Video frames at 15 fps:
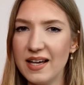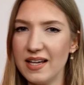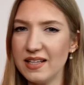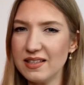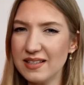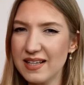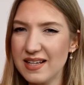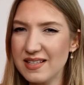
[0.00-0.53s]

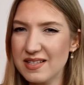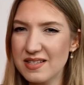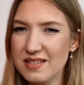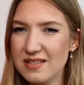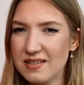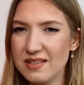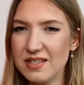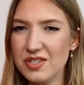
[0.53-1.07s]
It
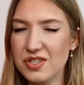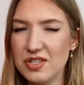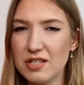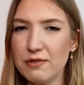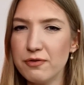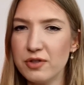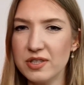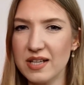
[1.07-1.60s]
has this
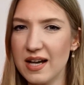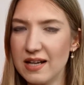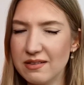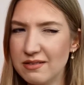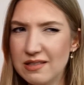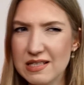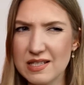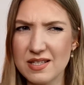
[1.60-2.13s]
different,
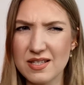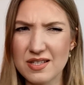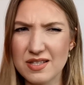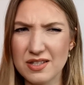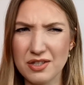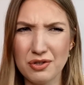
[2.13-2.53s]
this,